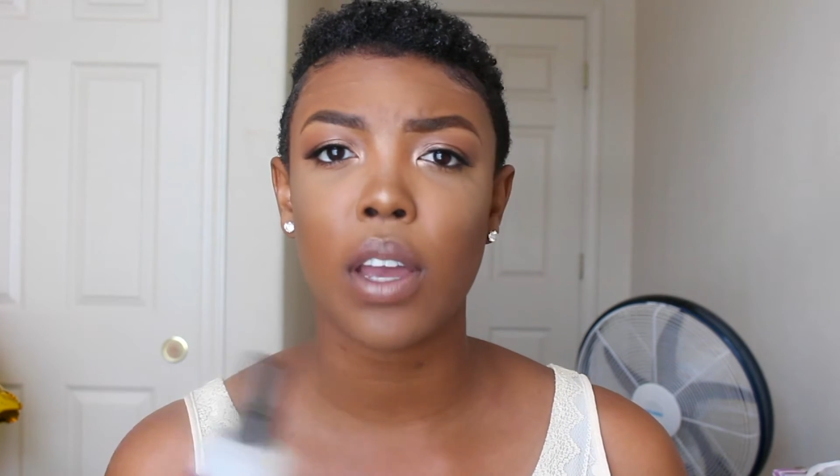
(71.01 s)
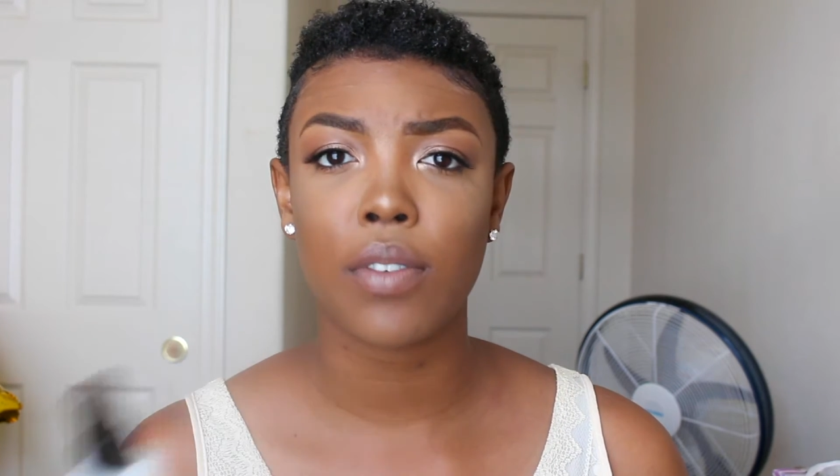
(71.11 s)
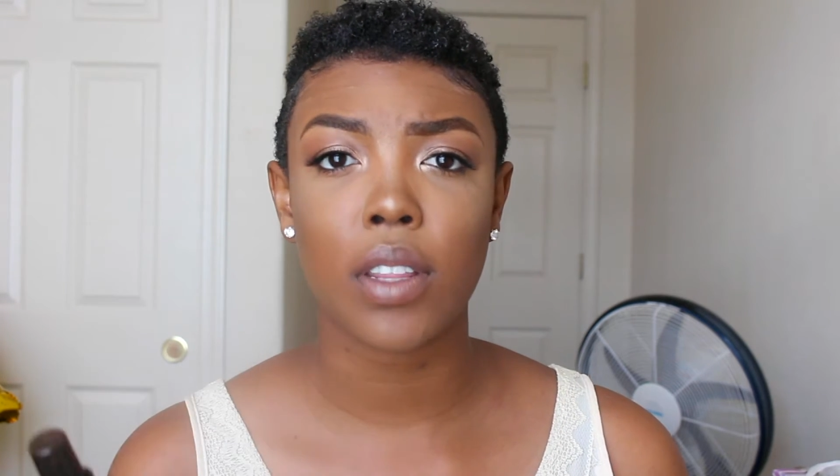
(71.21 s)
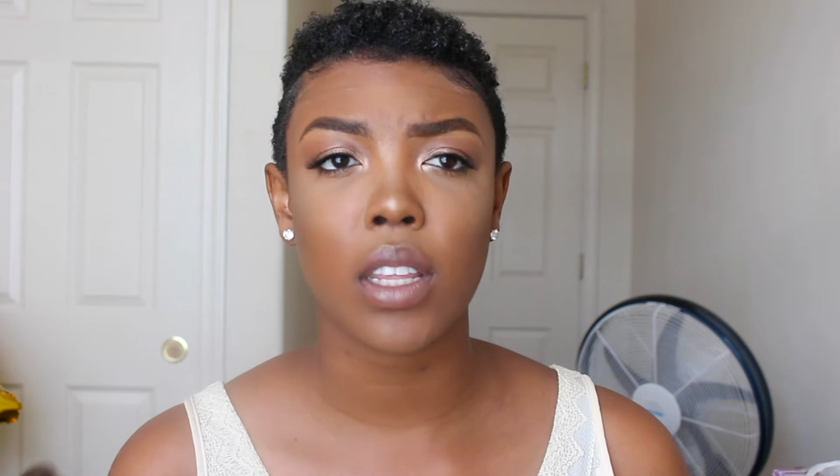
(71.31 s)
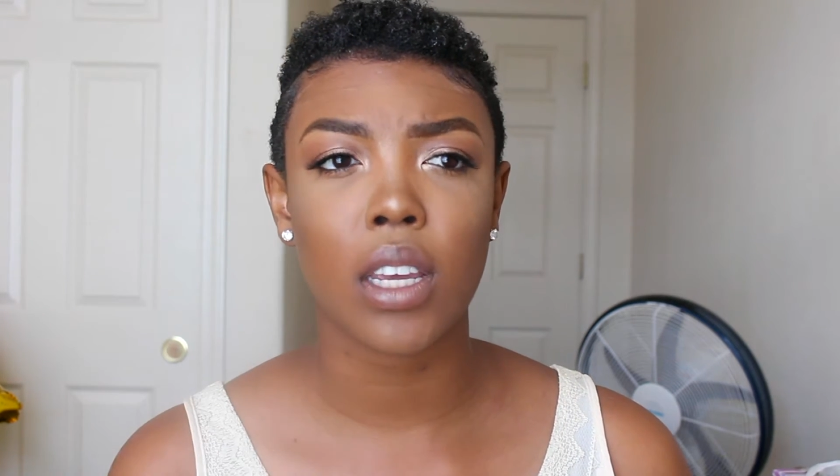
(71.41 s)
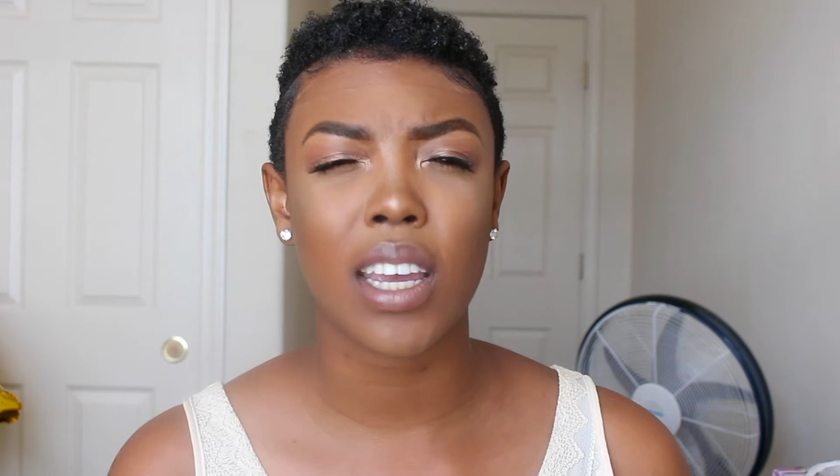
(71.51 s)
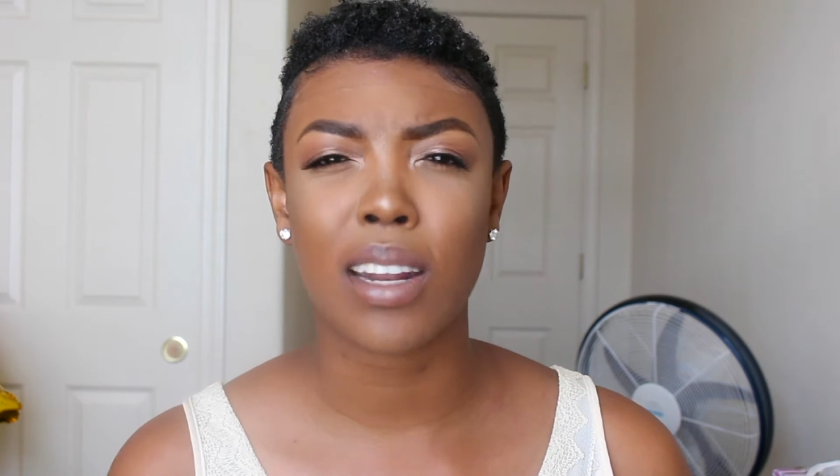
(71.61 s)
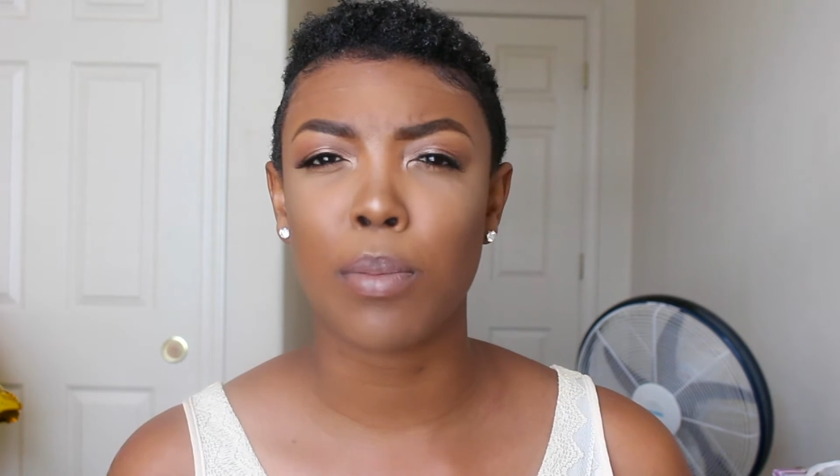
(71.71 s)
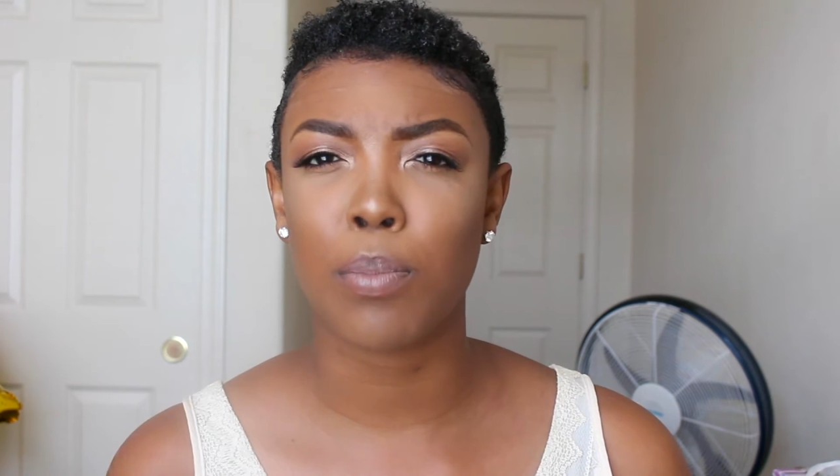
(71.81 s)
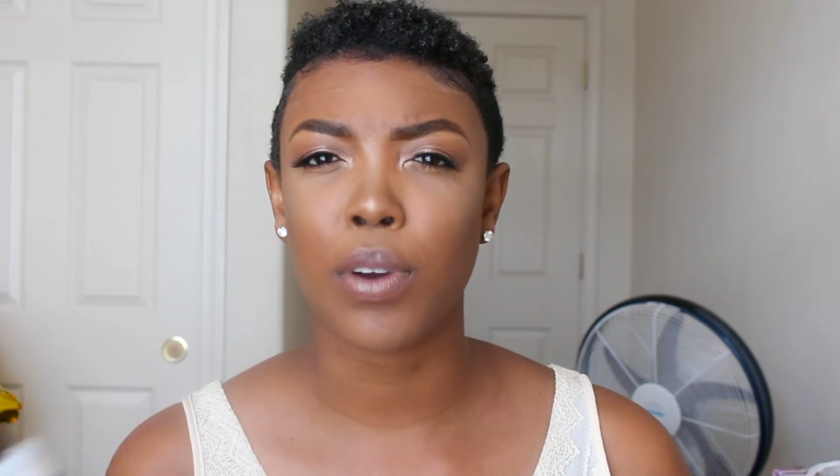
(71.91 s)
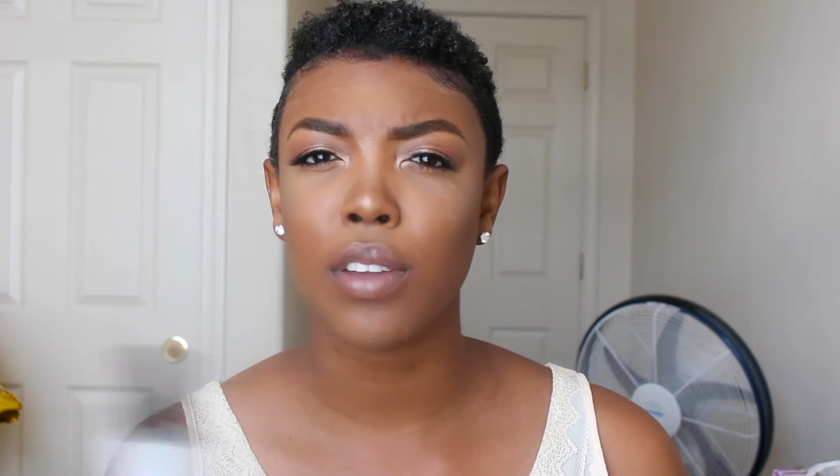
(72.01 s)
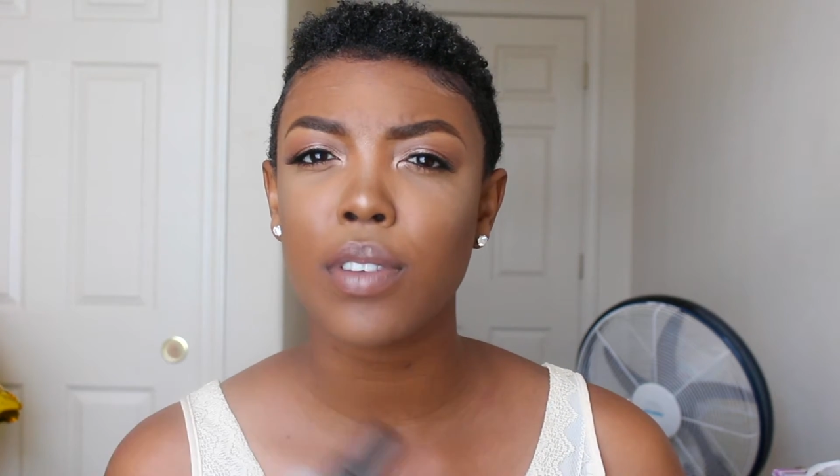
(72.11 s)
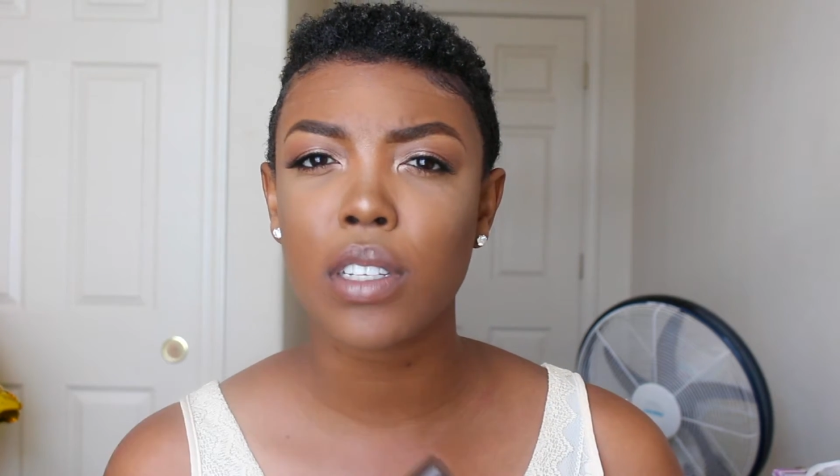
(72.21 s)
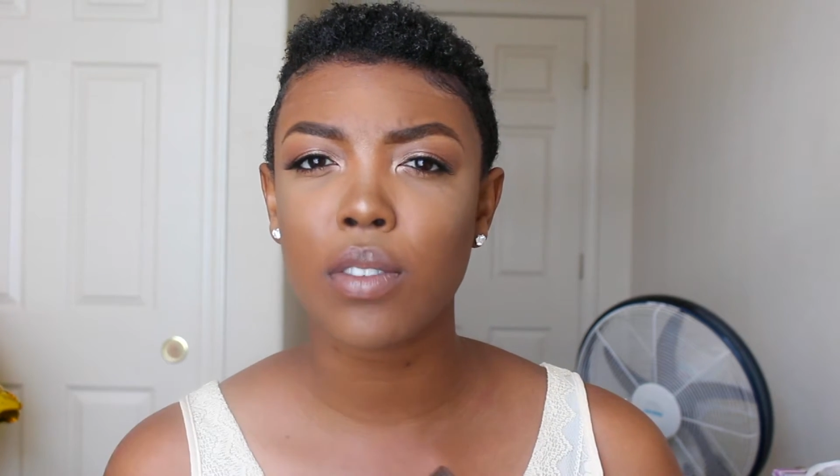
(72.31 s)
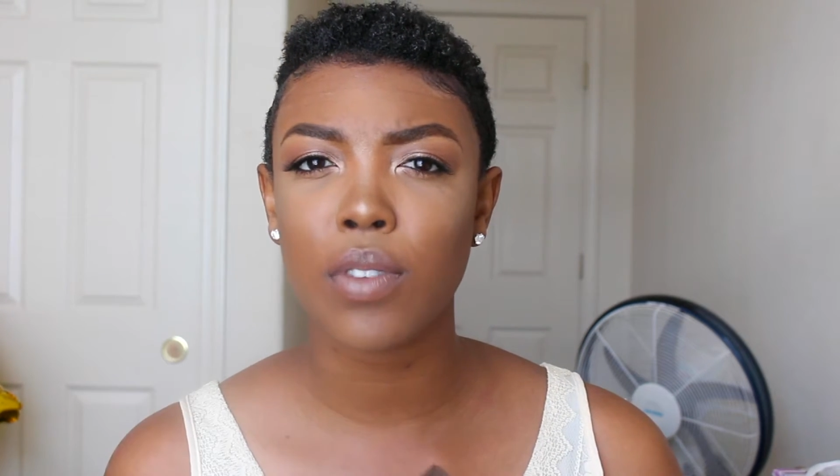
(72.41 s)
everything, in a
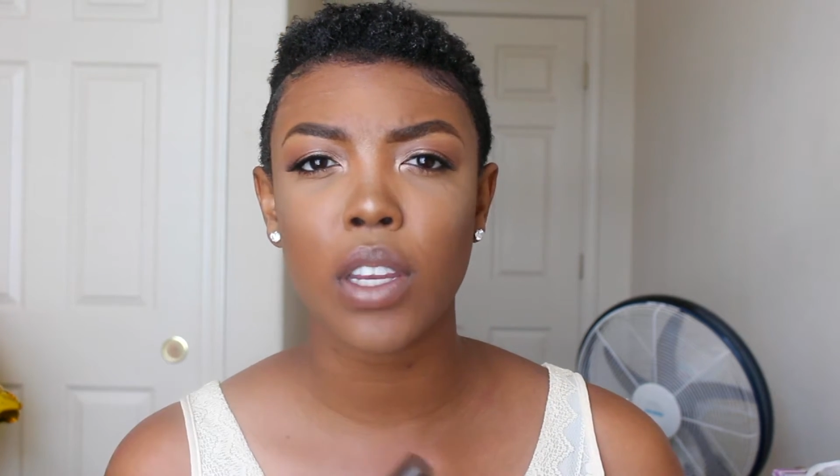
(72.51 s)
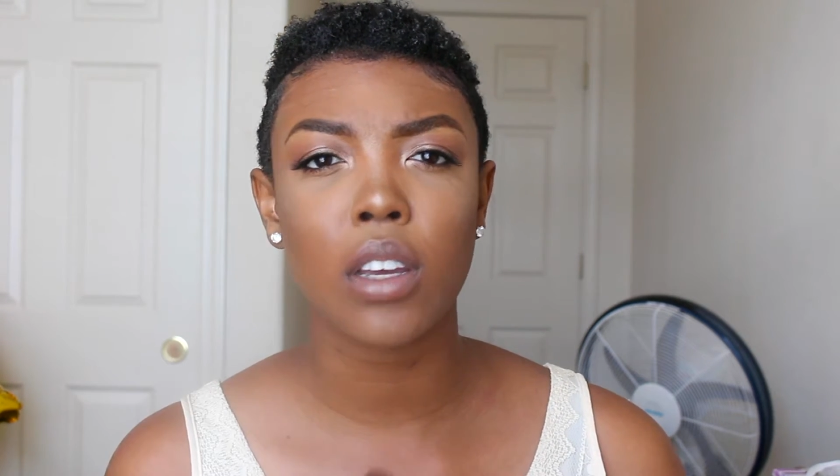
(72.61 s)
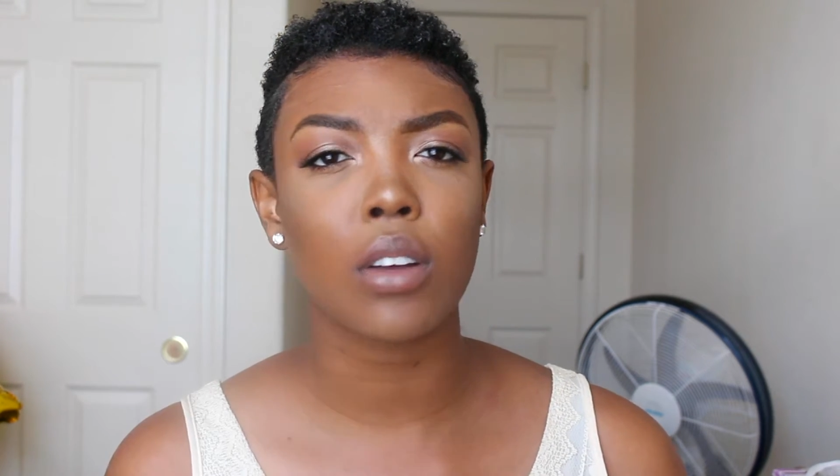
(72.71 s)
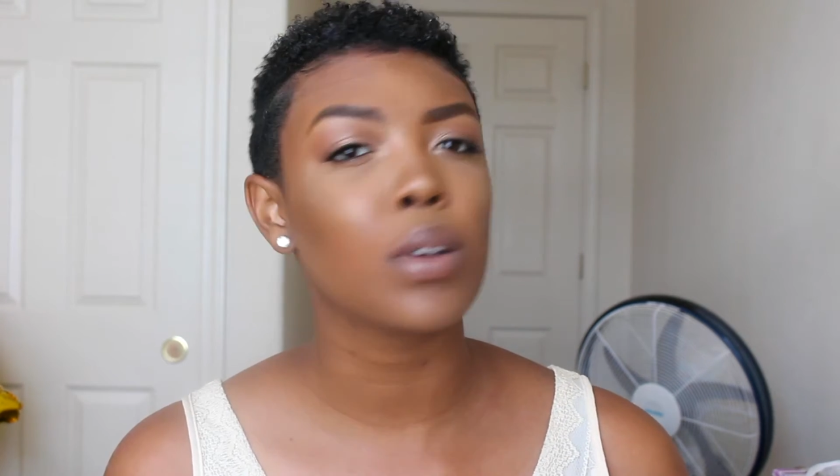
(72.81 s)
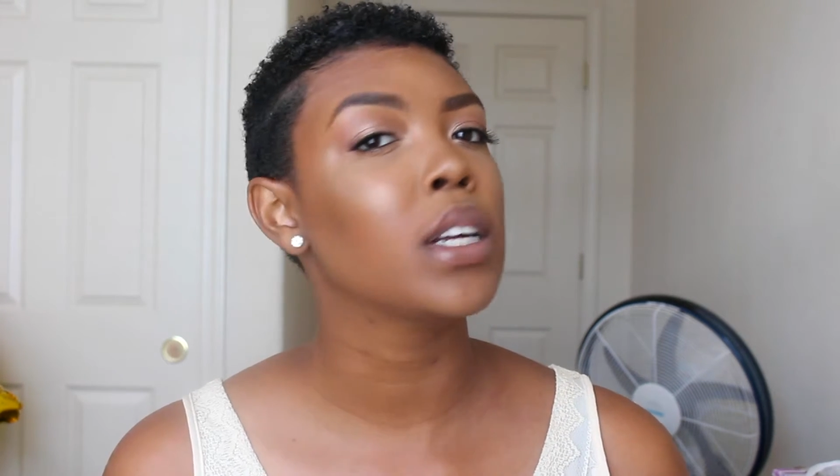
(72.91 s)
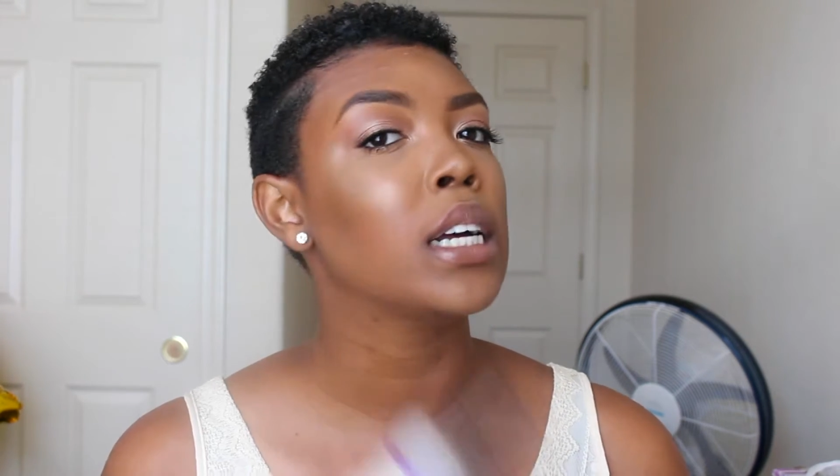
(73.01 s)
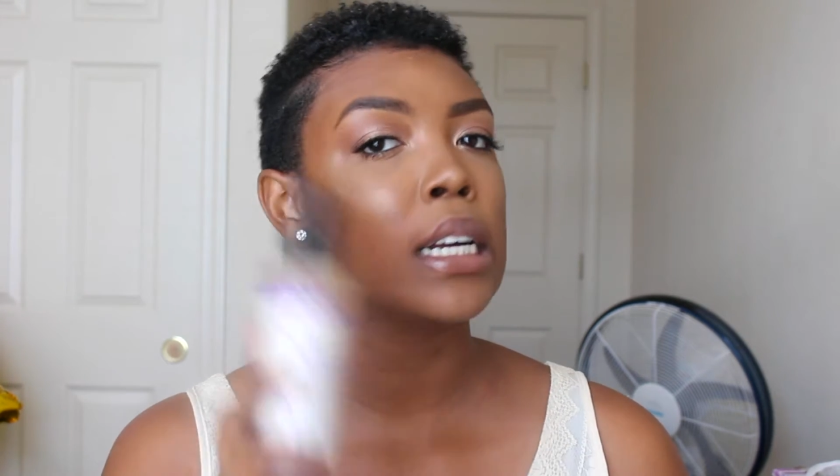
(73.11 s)
previous video.